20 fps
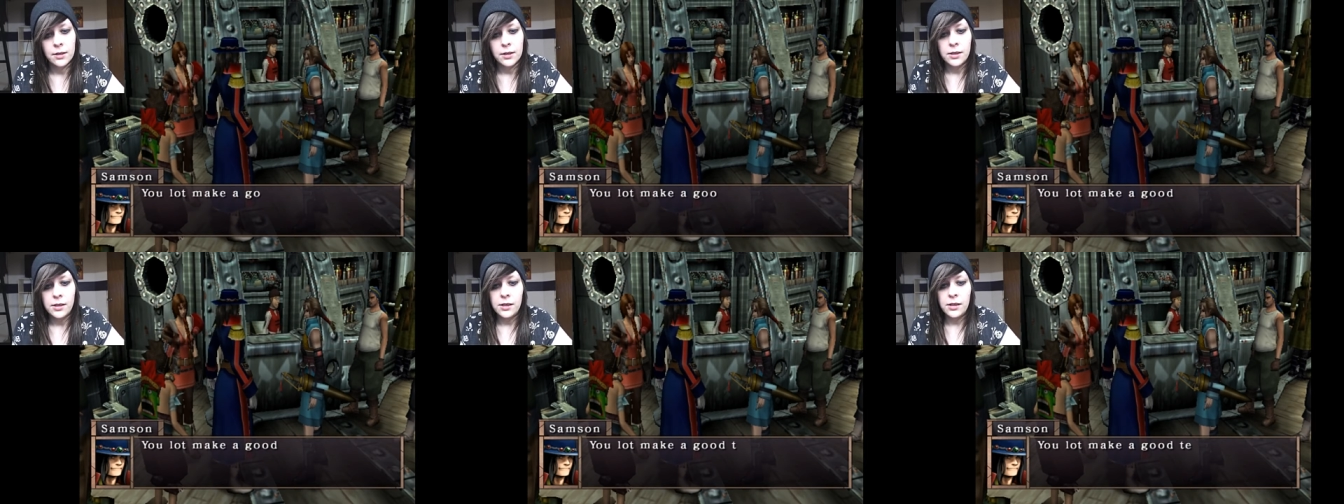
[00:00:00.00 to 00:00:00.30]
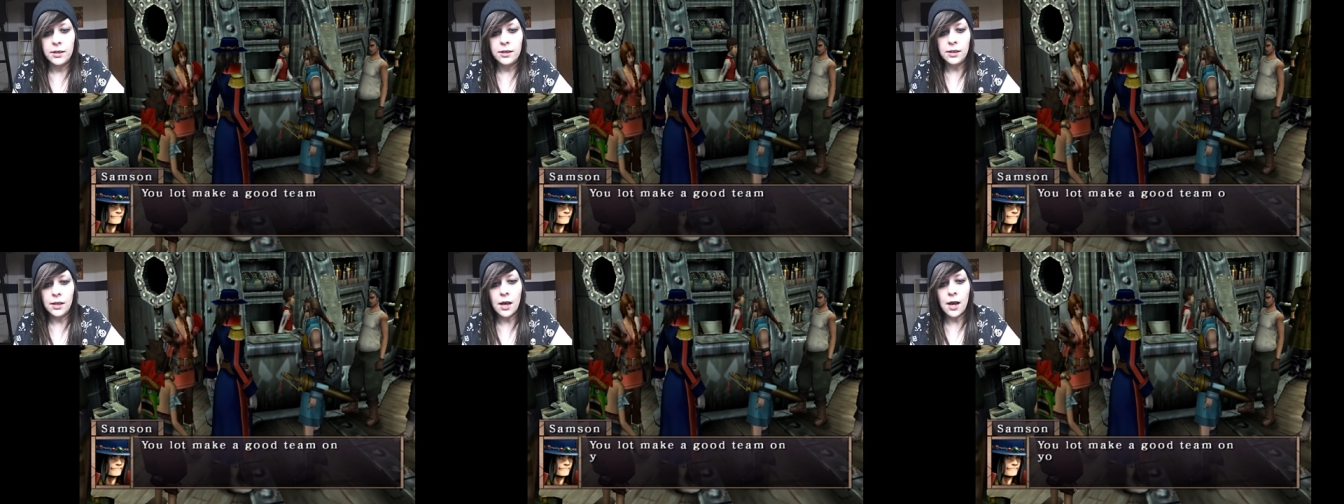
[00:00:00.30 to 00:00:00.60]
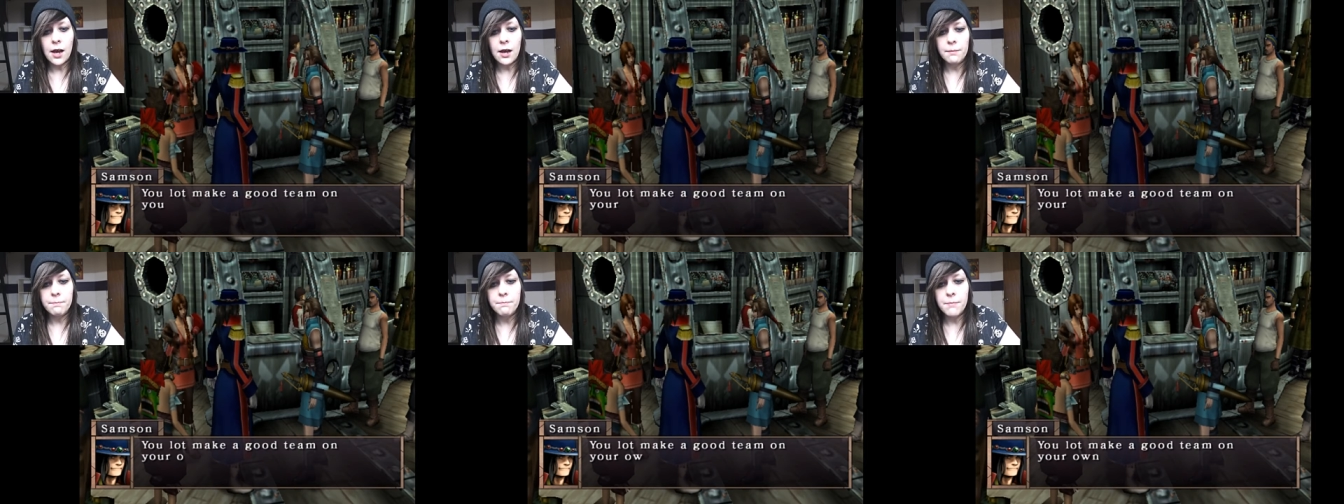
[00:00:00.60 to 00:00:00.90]
You
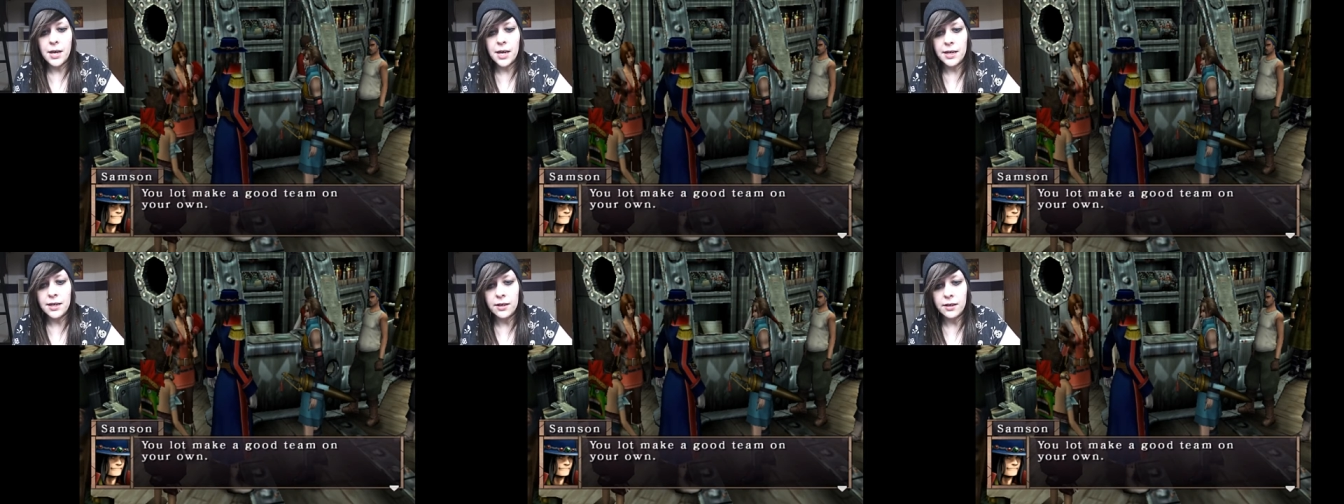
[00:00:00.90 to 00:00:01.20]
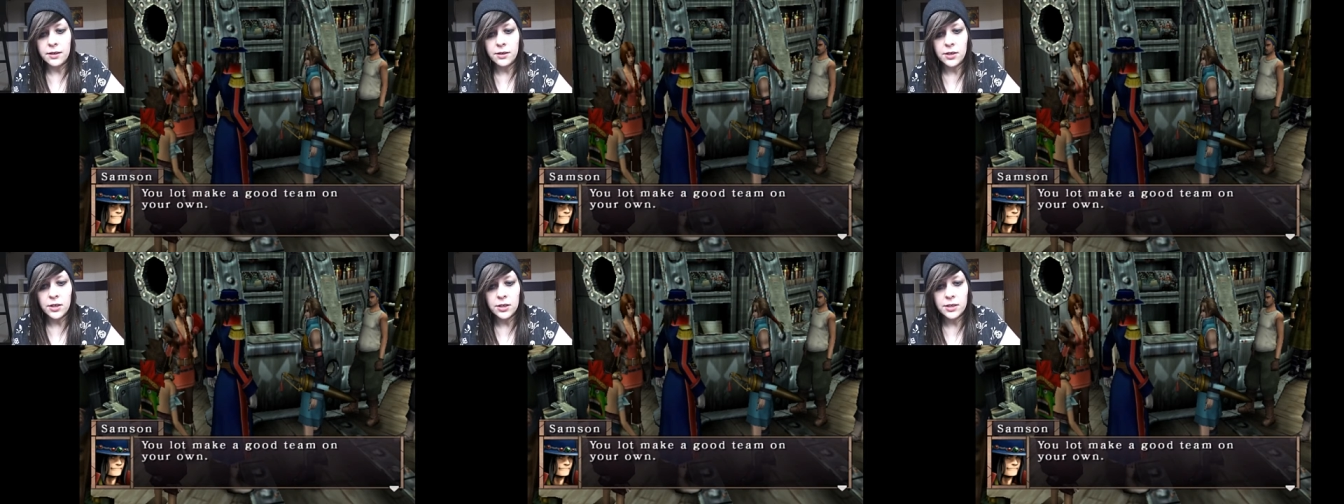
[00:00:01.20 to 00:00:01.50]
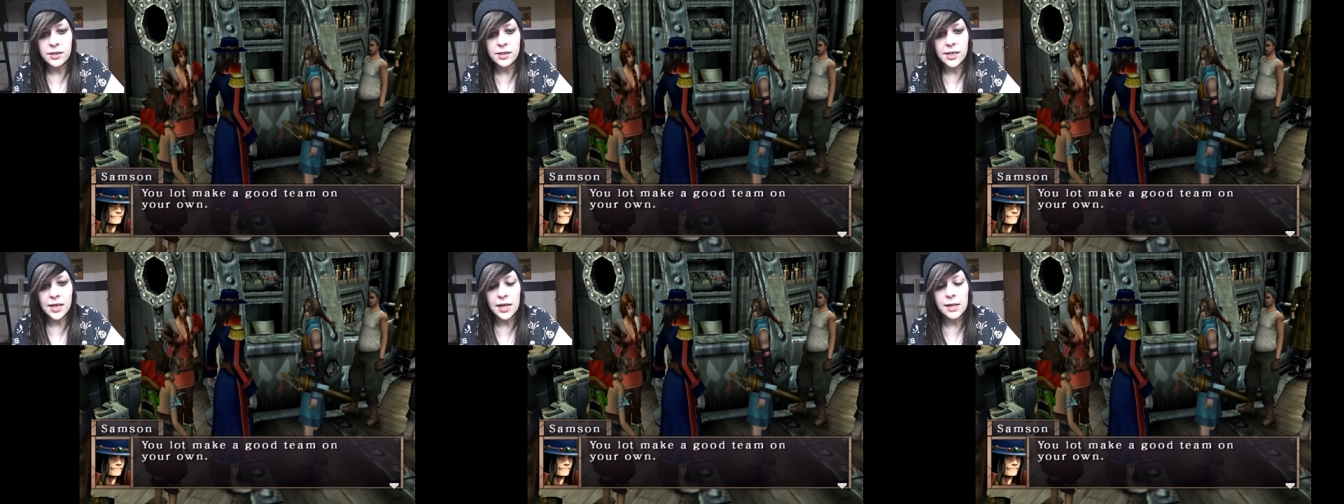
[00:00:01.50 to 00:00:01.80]
lot make a
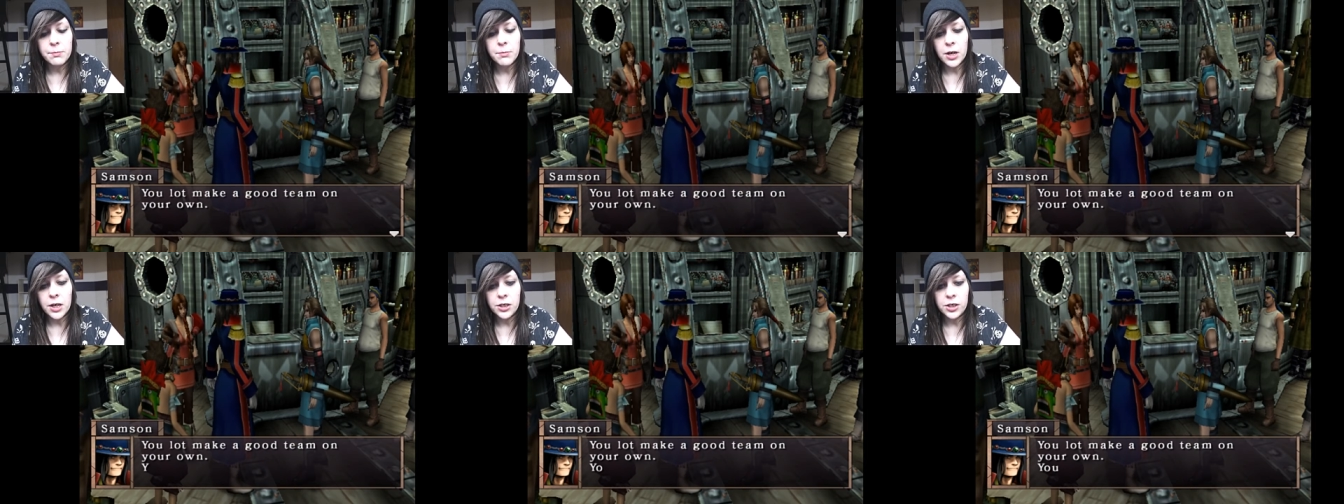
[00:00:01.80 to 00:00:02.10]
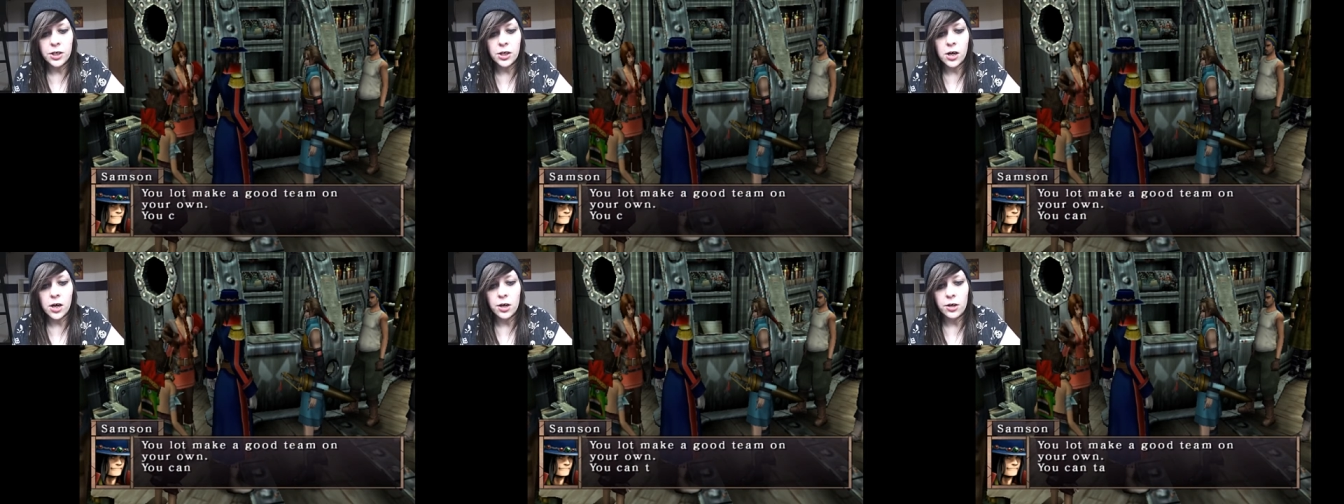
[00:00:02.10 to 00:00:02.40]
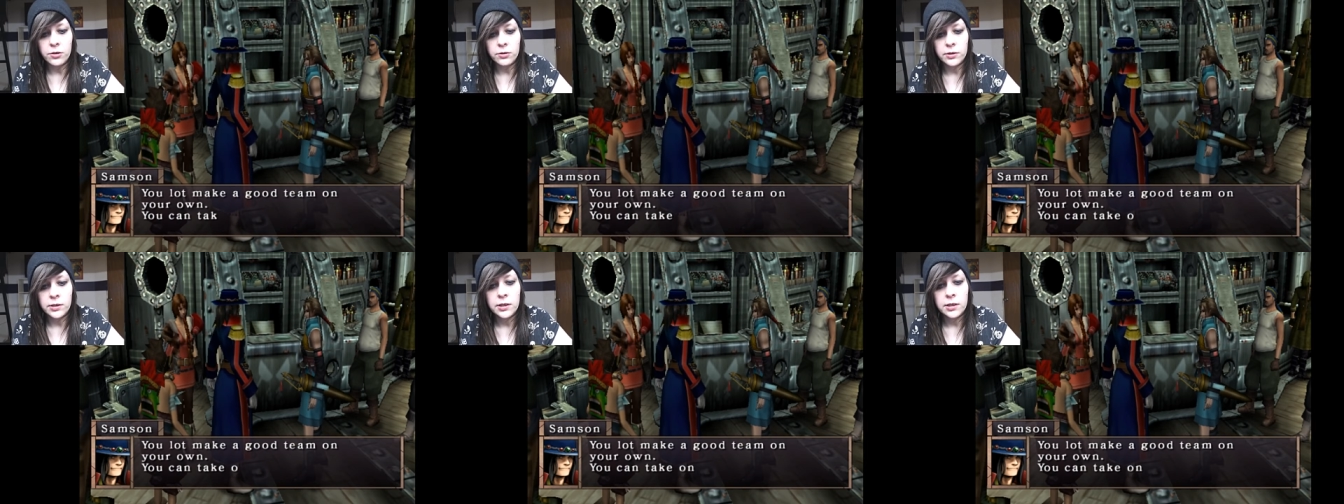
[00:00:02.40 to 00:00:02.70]
good team on your
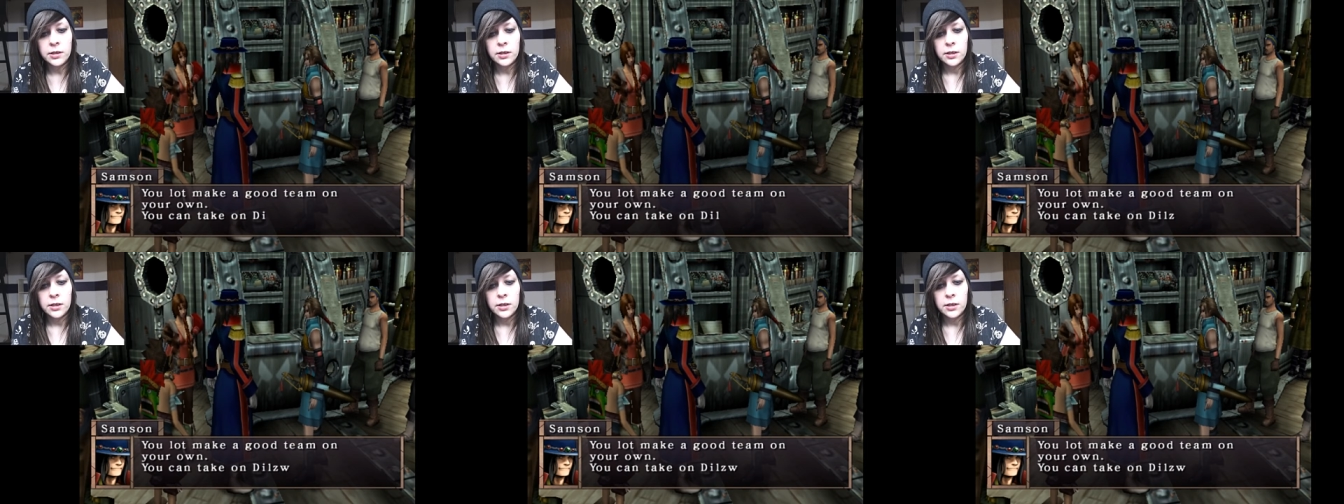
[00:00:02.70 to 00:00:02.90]
own.